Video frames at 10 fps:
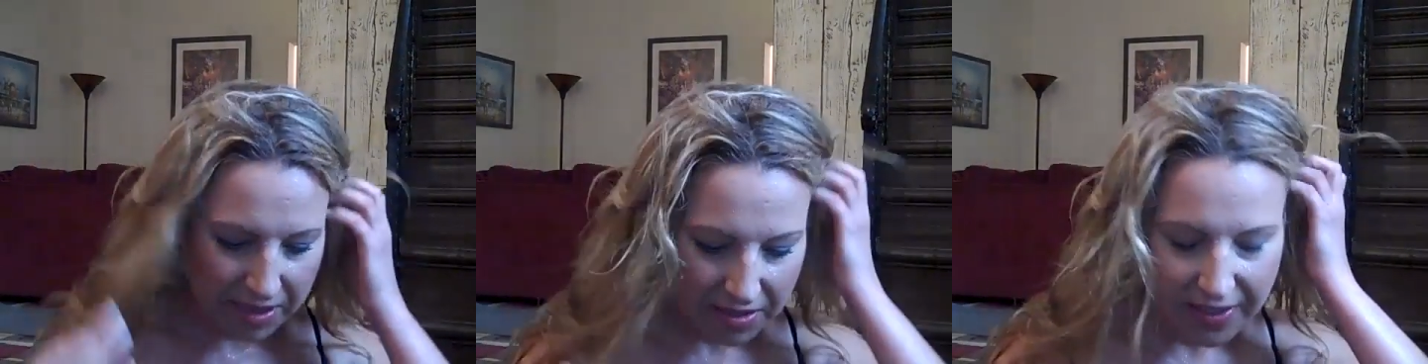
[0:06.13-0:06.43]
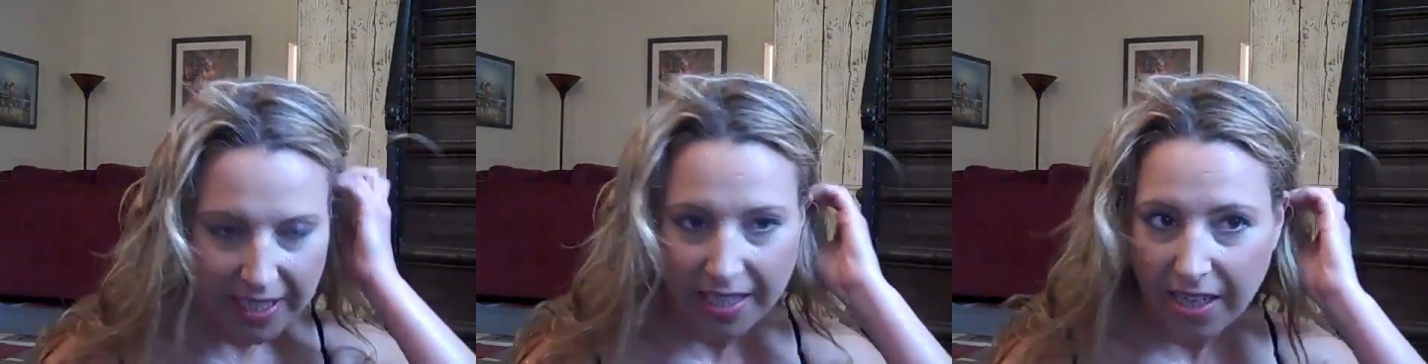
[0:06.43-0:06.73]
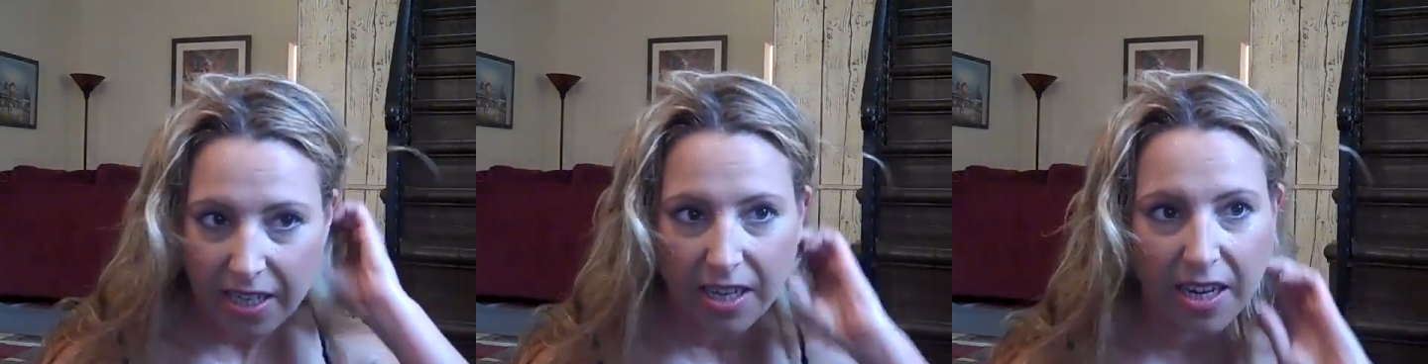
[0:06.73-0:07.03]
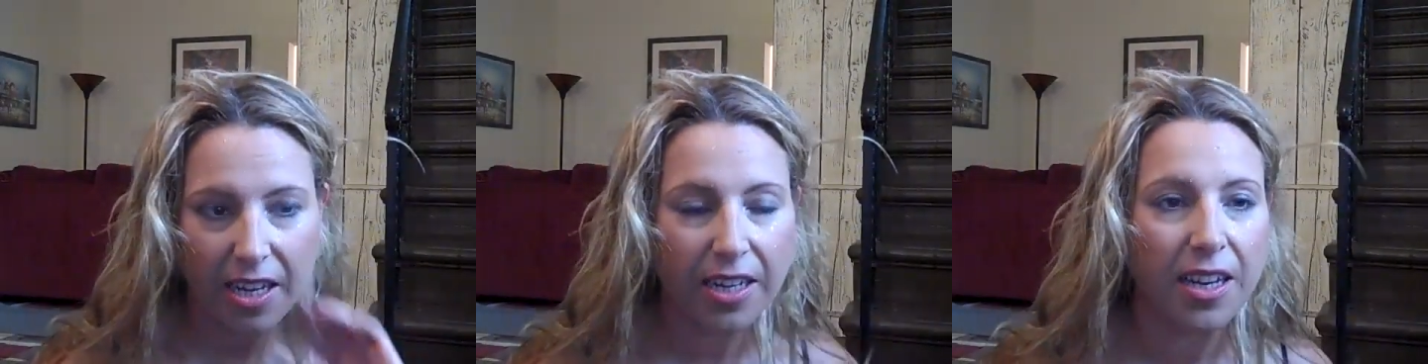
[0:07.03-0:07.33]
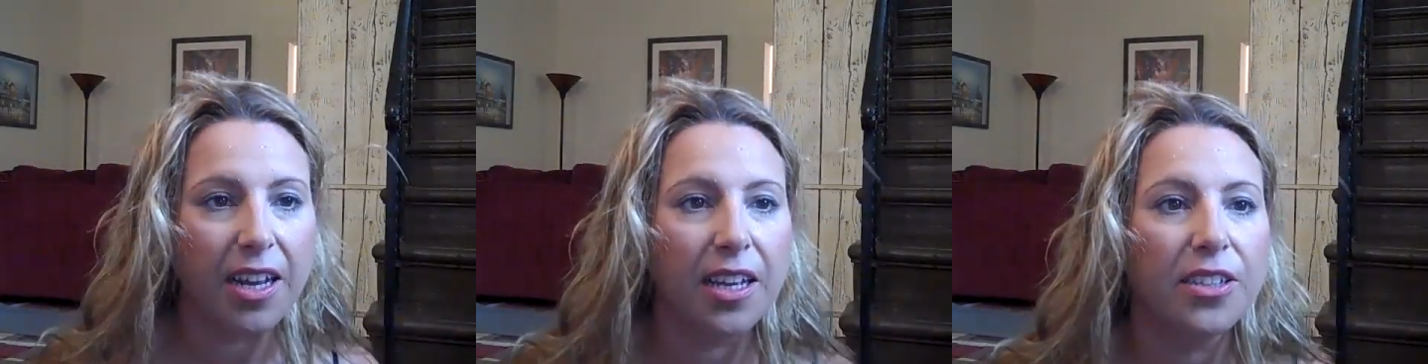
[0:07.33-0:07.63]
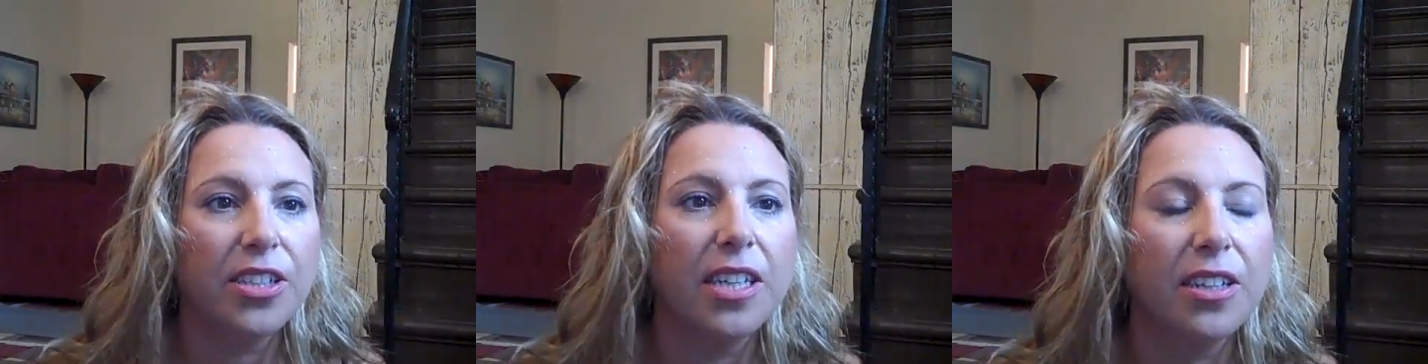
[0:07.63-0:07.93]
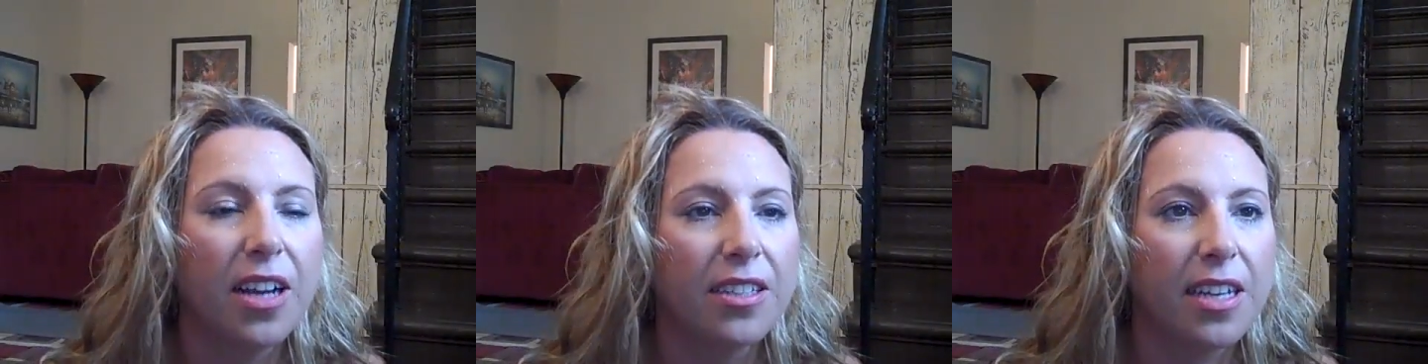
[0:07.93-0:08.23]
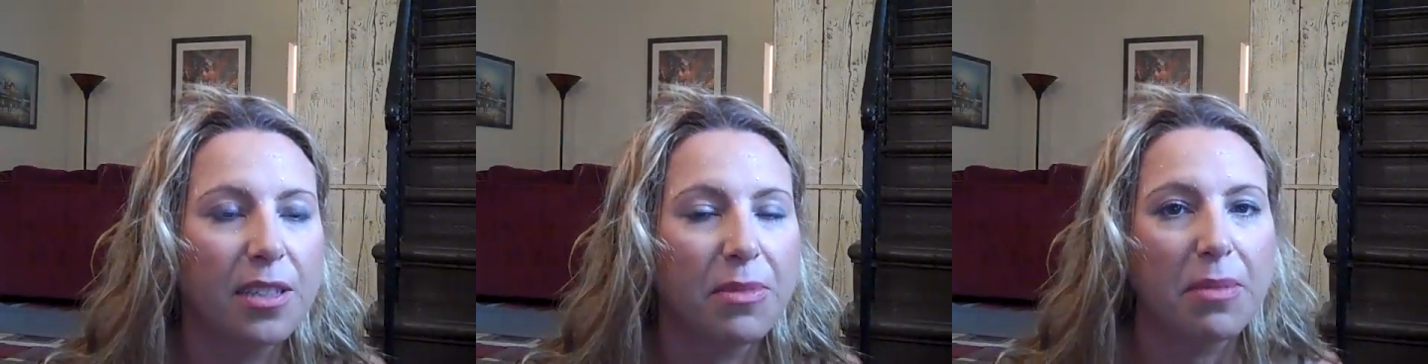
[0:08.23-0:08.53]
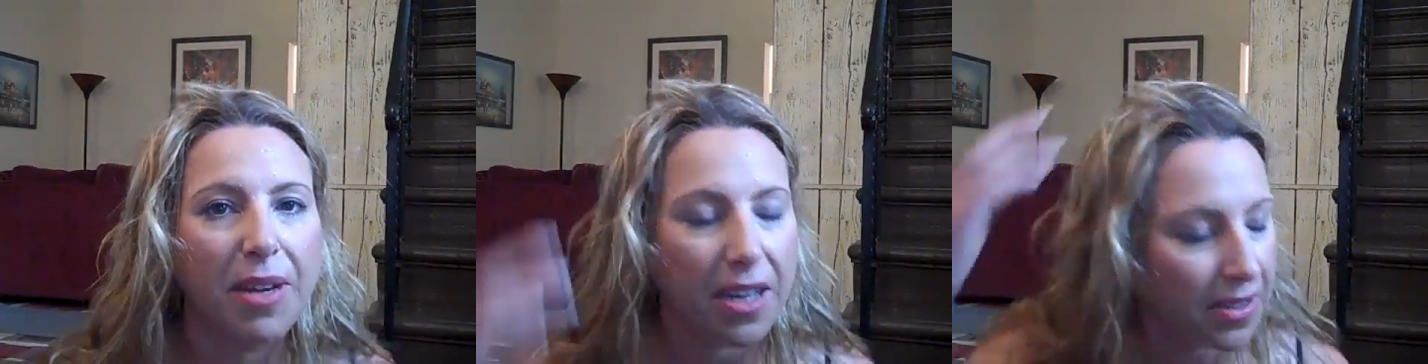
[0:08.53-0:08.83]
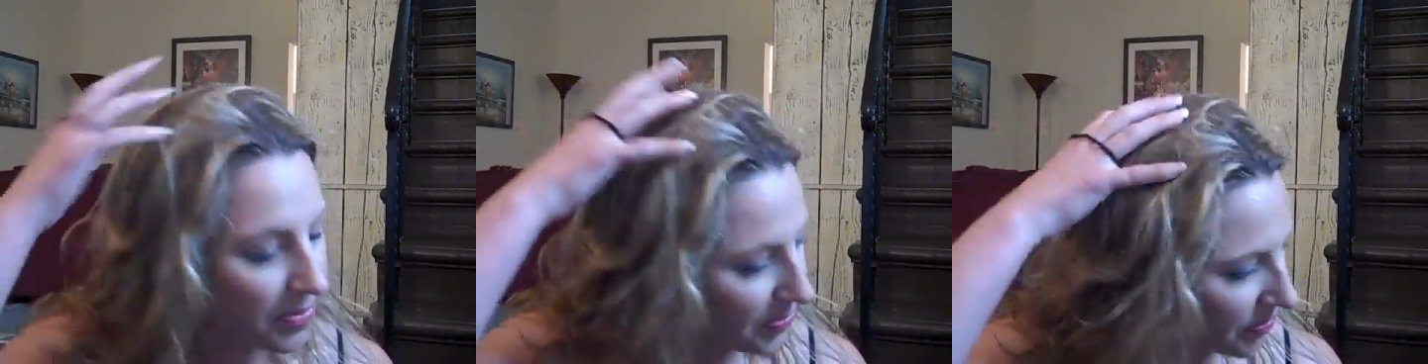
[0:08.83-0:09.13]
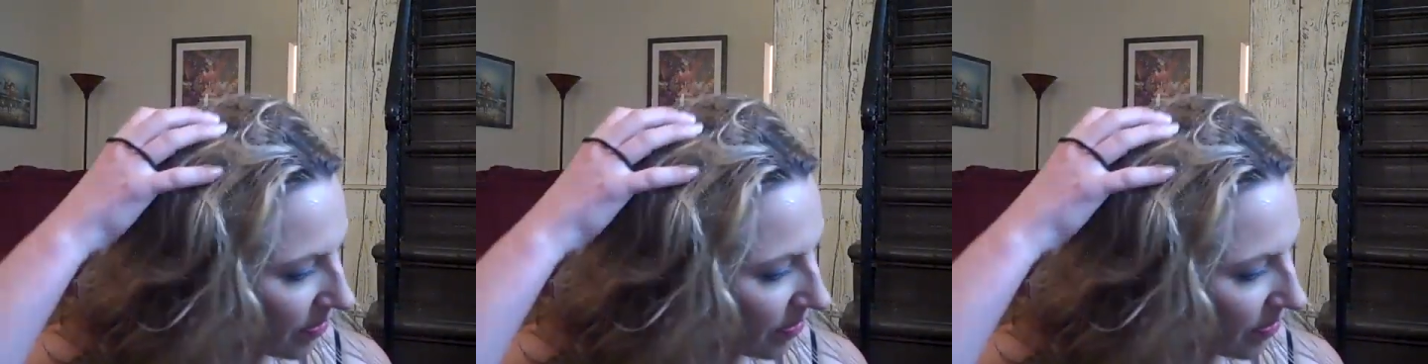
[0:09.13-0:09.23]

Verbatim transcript: in Pennsylvania, and uh, she had contacted me about